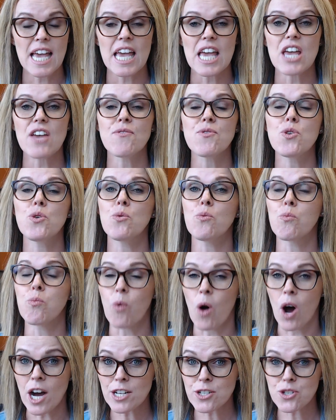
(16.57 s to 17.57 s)
if you
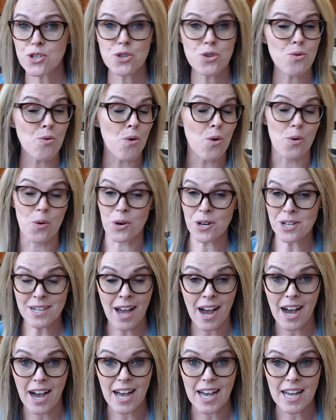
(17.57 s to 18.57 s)
want to or
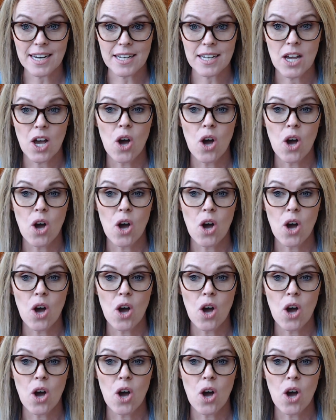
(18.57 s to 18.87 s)
not